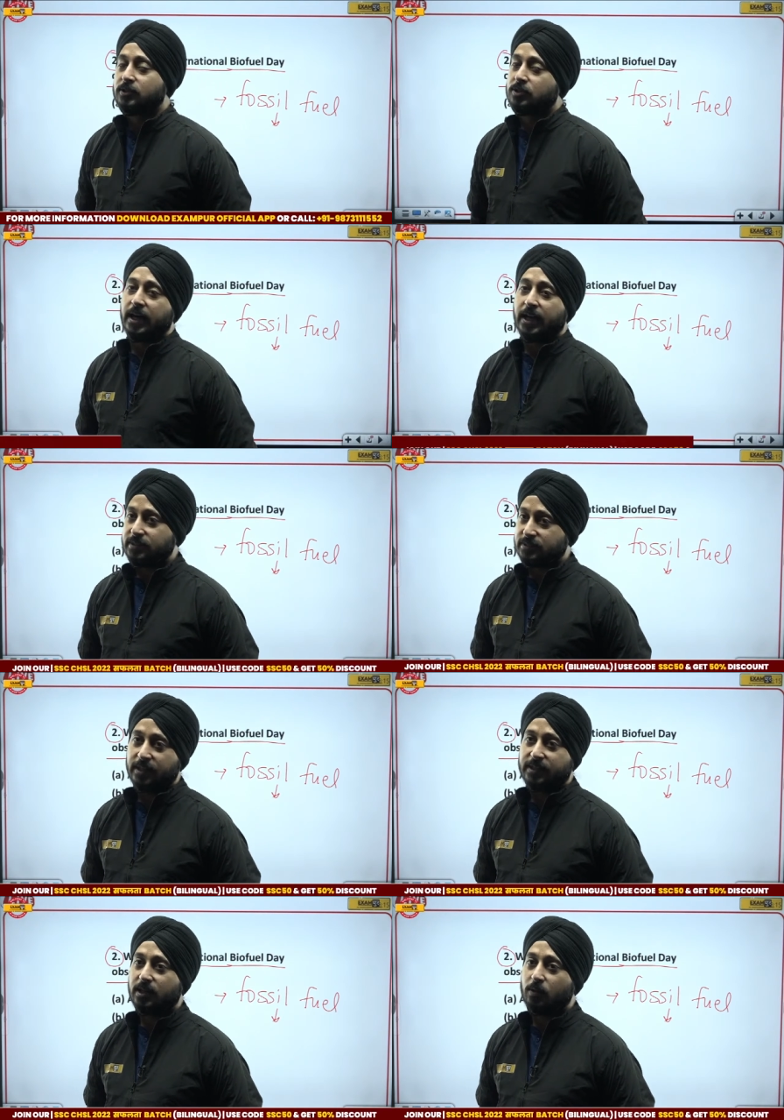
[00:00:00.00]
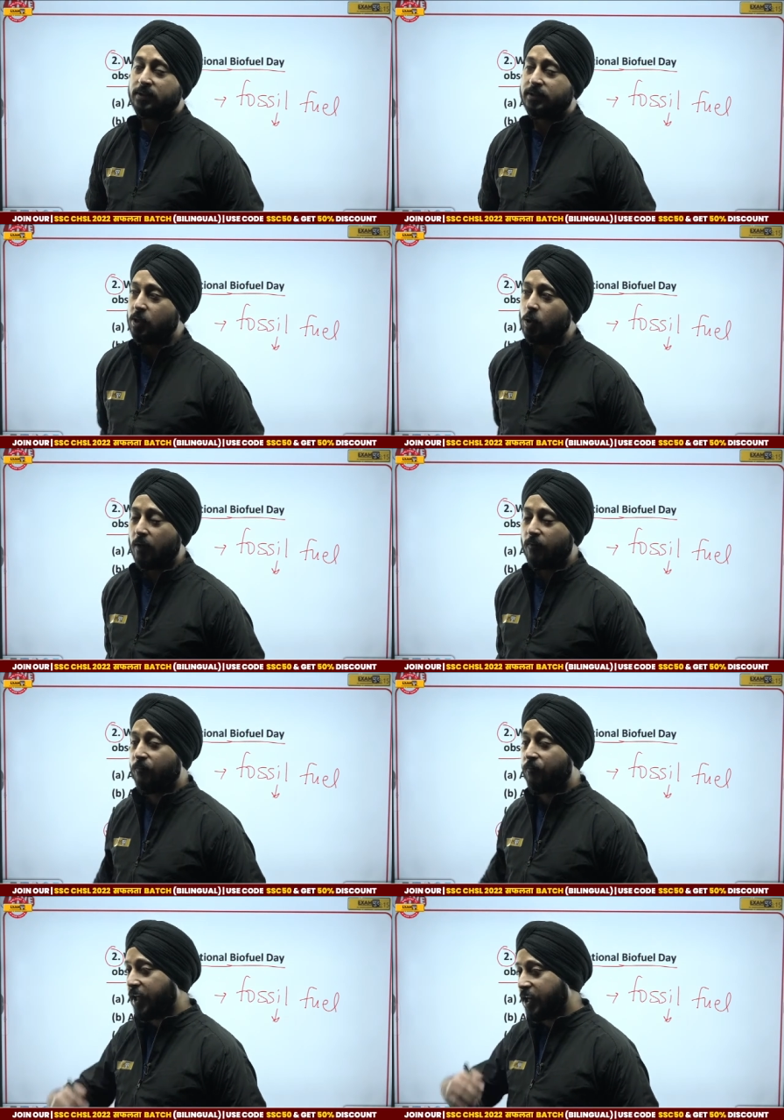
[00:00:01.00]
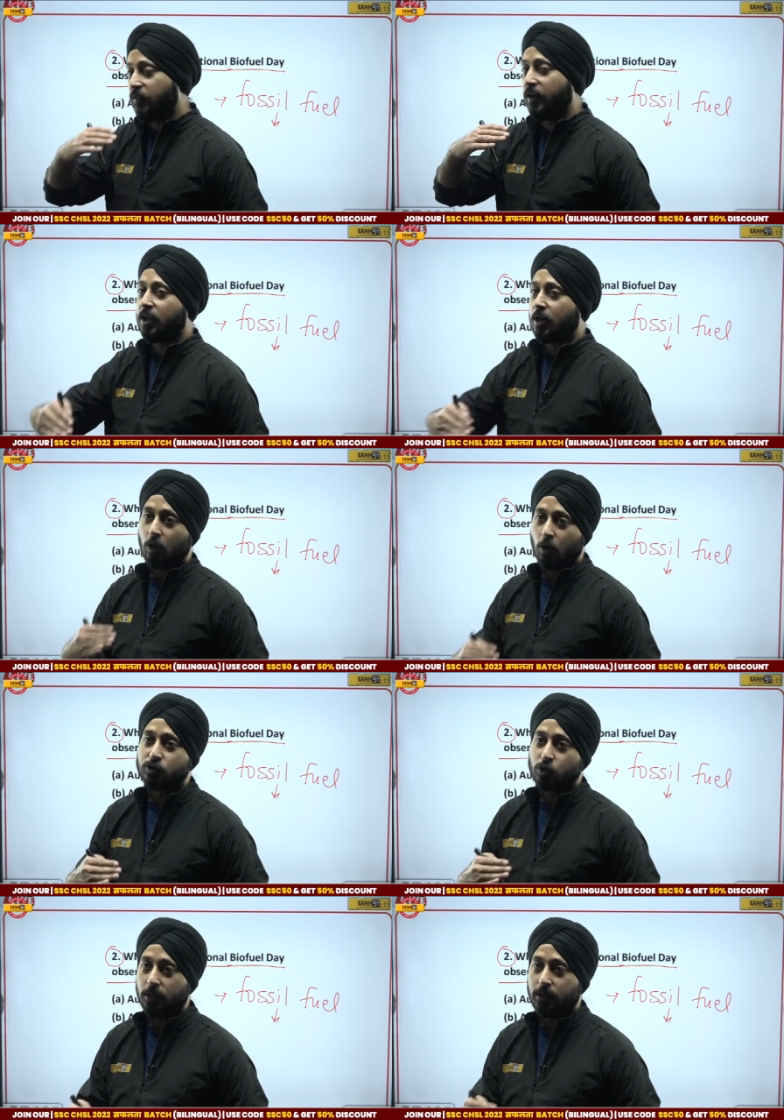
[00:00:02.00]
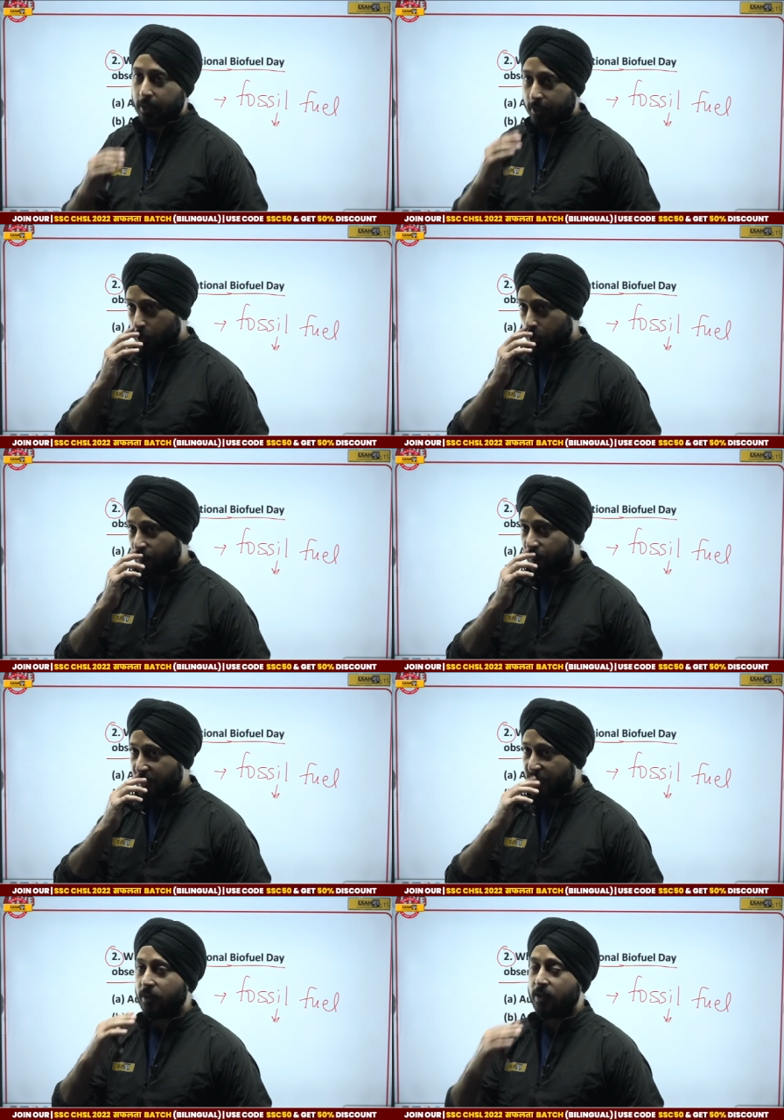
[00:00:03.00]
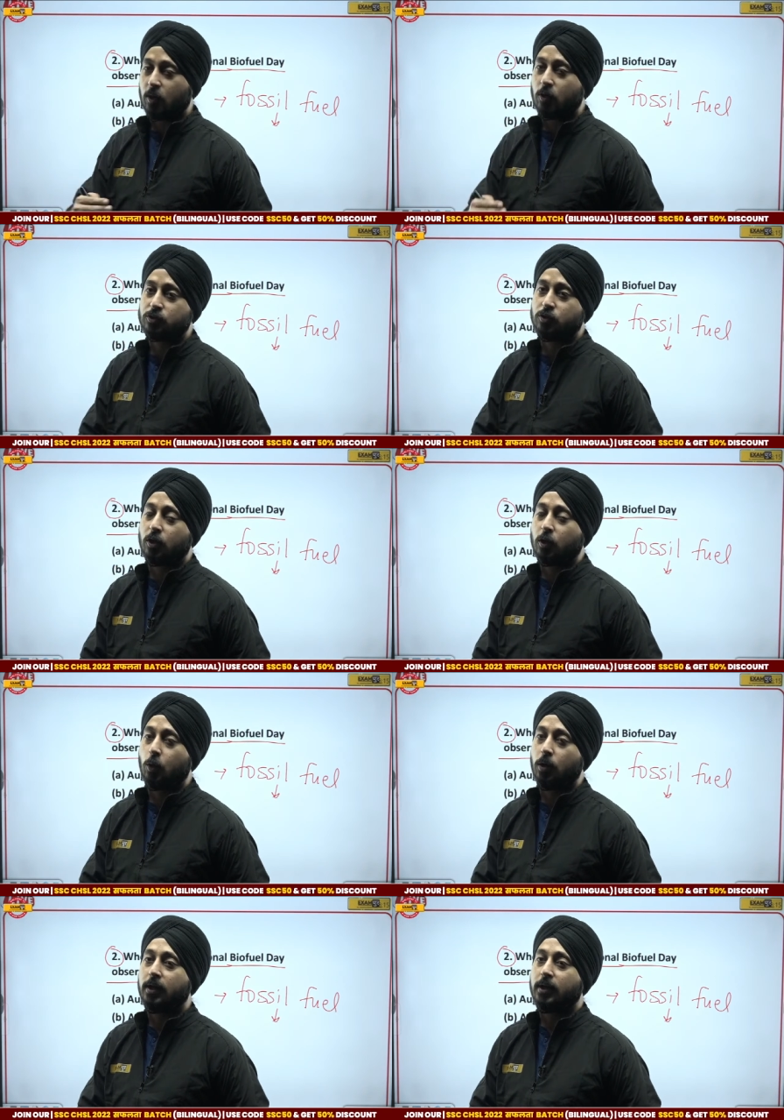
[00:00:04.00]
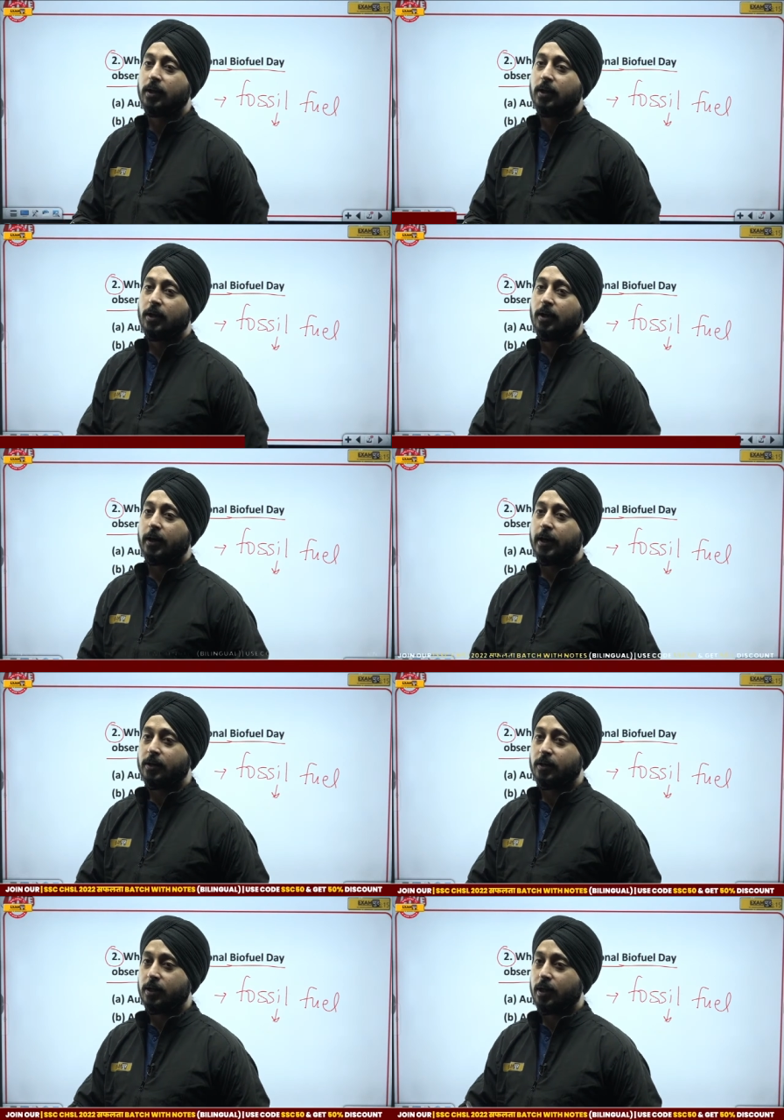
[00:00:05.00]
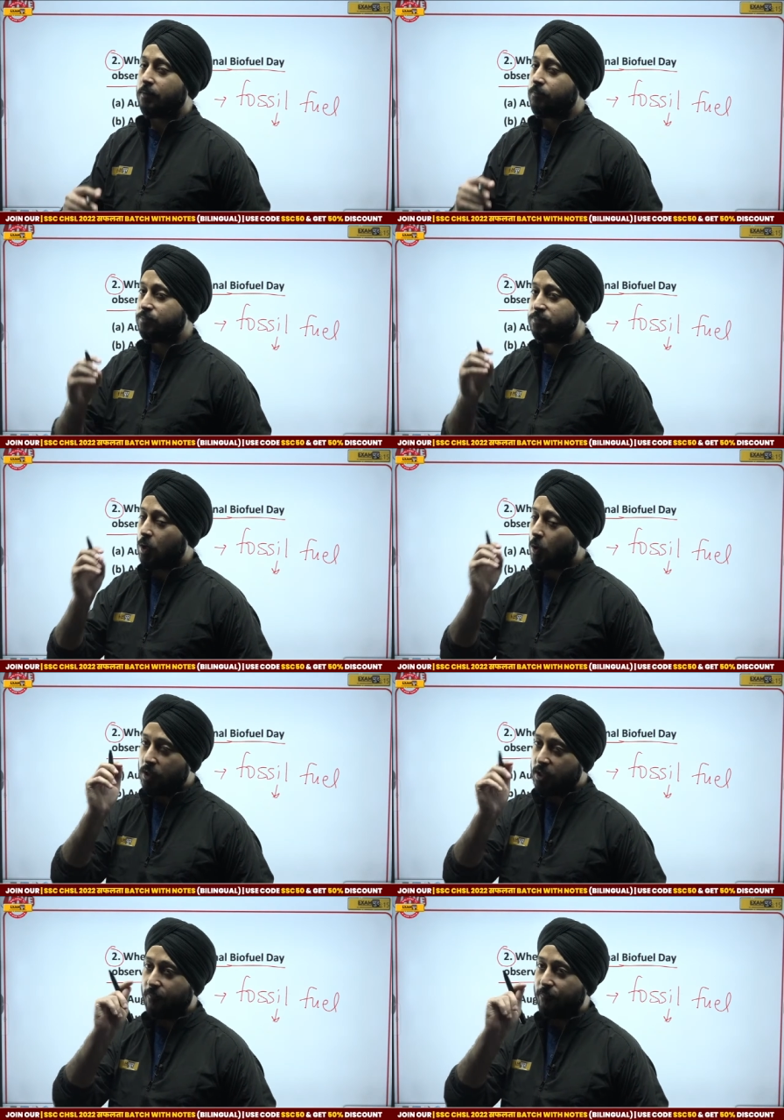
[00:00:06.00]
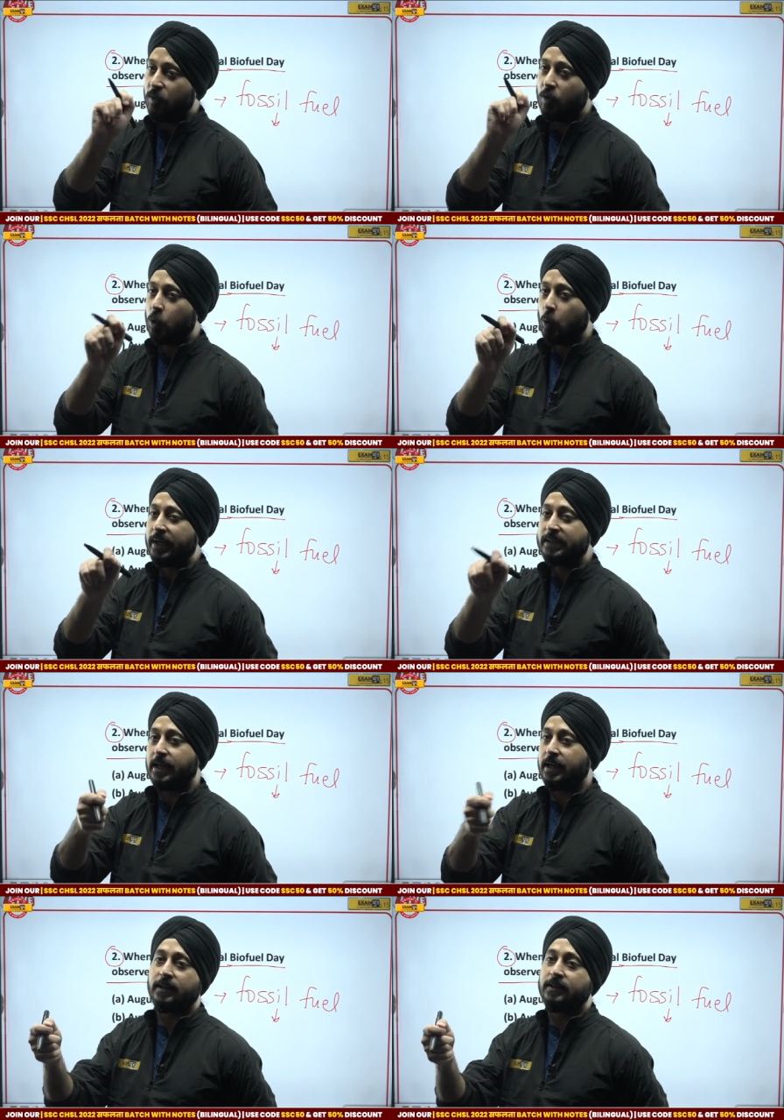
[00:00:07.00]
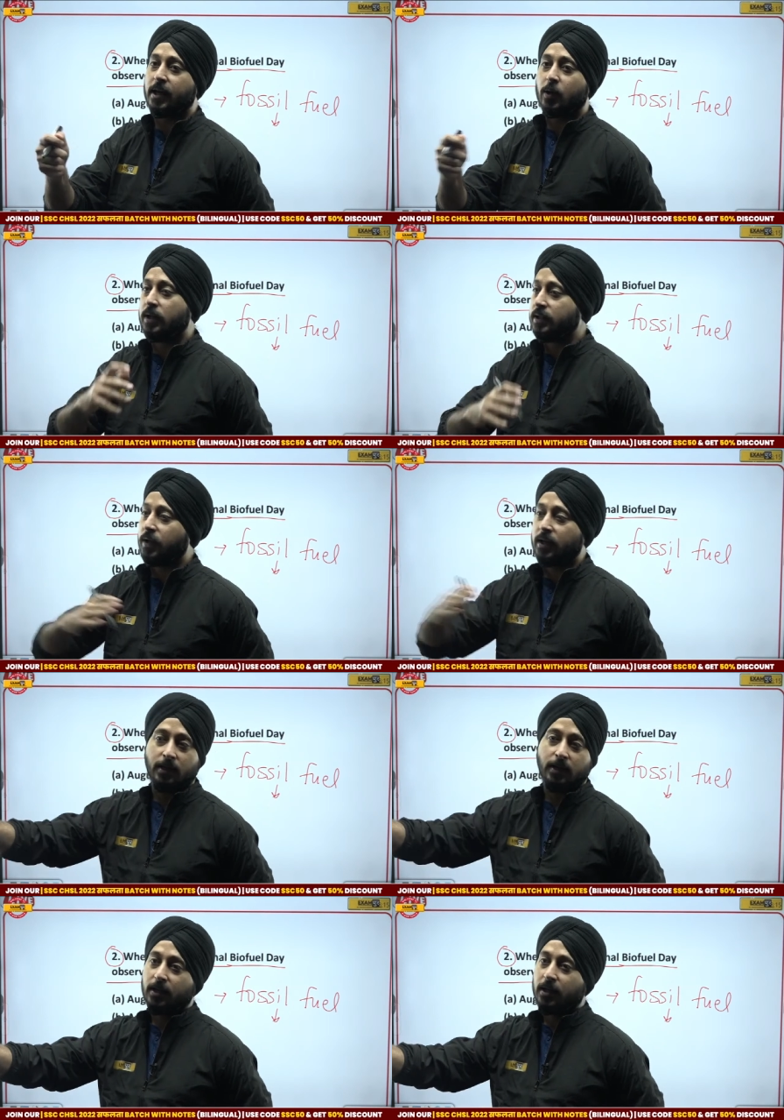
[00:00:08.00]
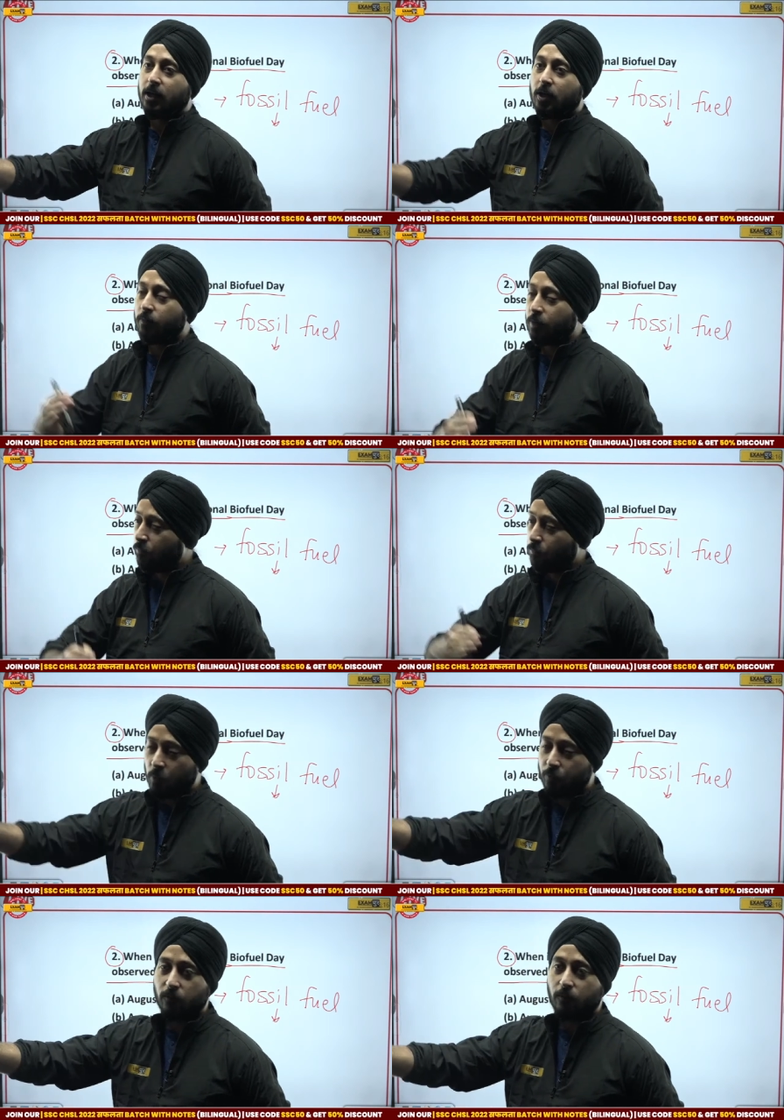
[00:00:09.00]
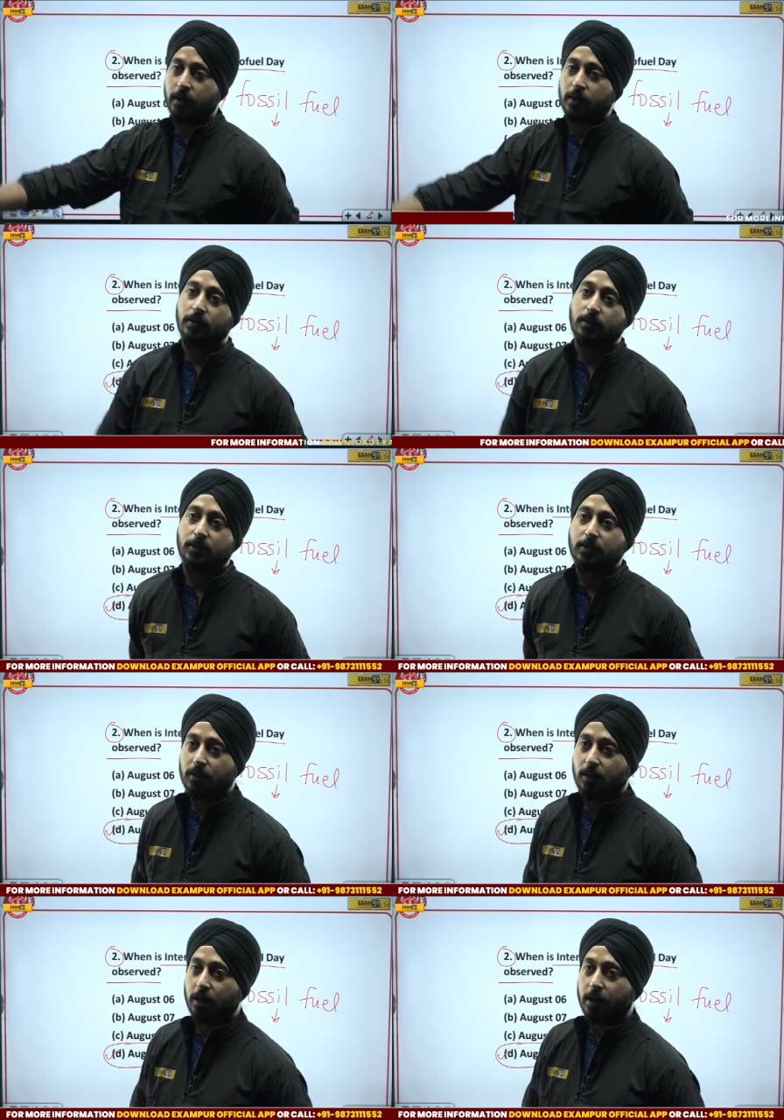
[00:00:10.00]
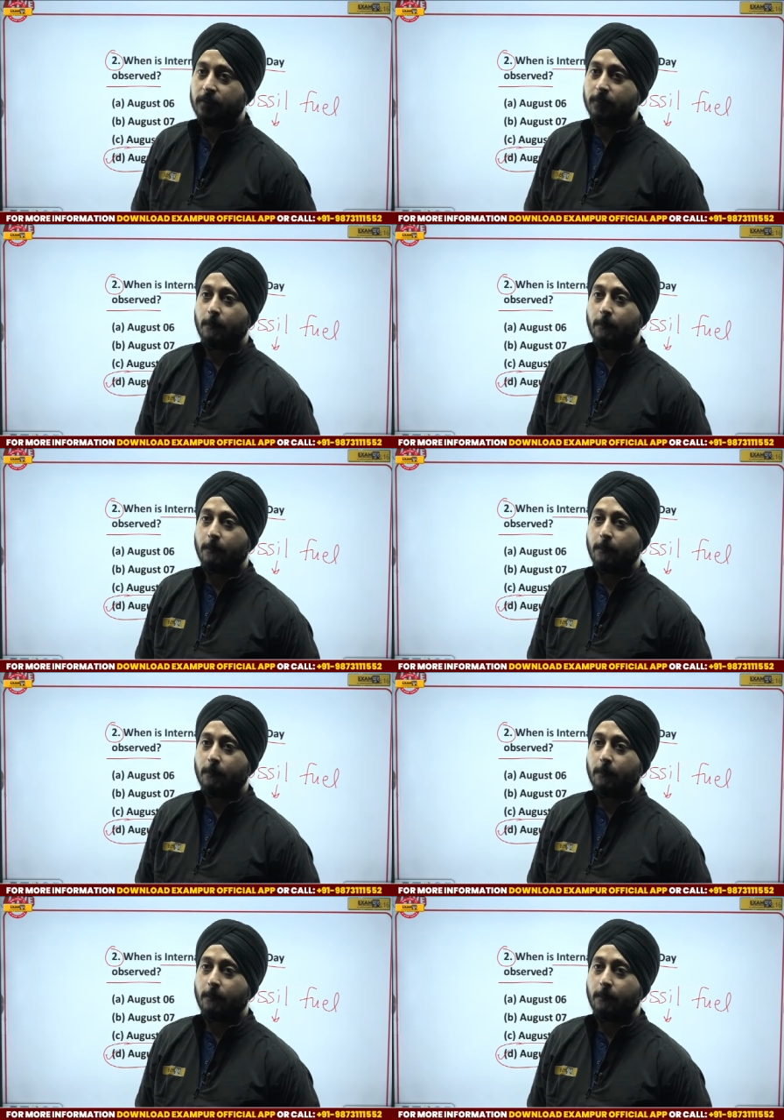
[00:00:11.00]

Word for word: So, Dana, just understand one thing. You are very, very close to your target. You are very, very close to your goal right? Uh, um, only a few tweaks here and there will, will you know, will move you far, okay?